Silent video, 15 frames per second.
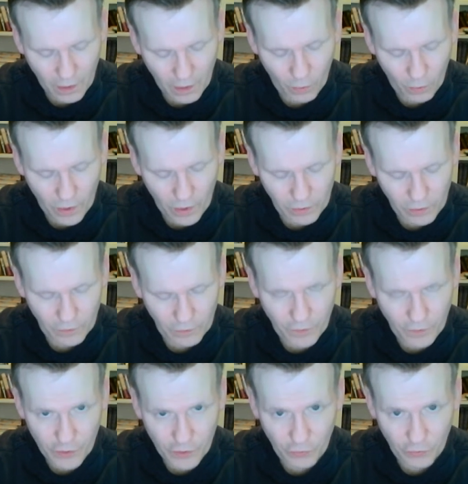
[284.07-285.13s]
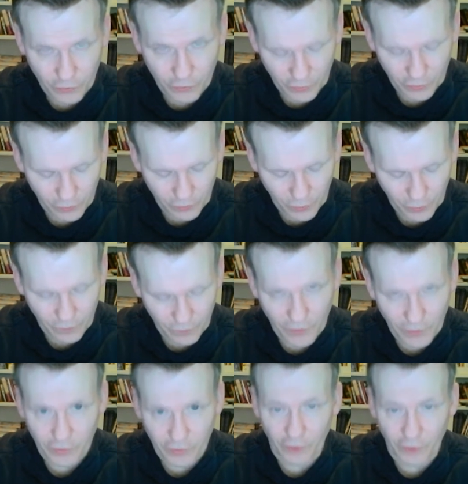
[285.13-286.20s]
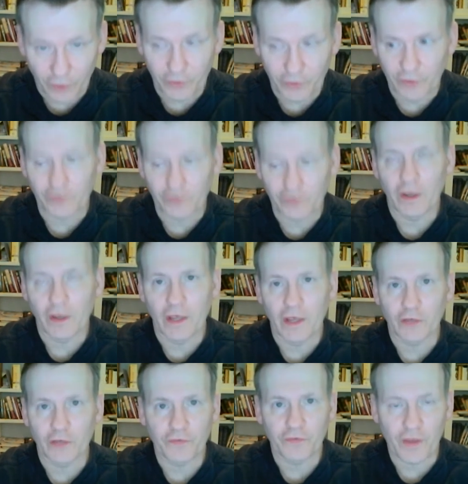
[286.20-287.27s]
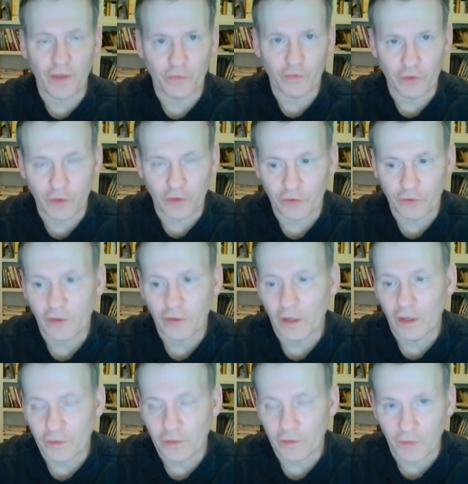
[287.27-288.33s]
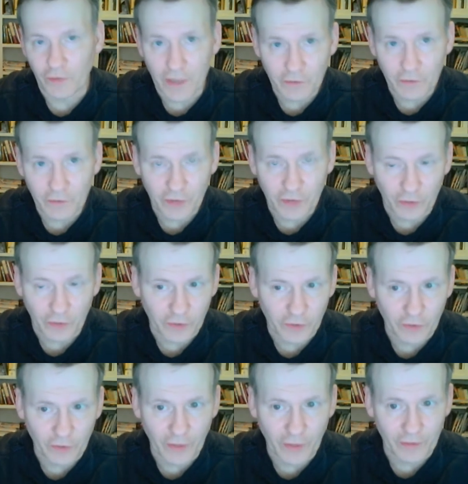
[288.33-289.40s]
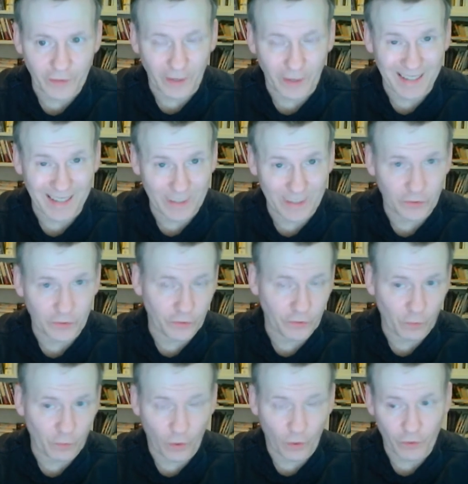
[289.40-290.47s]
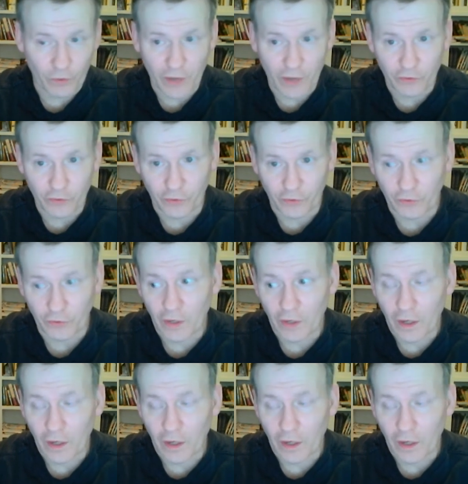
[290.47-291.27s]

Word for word: where you confess your sins, if we confess our sins, he is faithful and just to forgive us our sins and to cleanse us from all unrighteousness.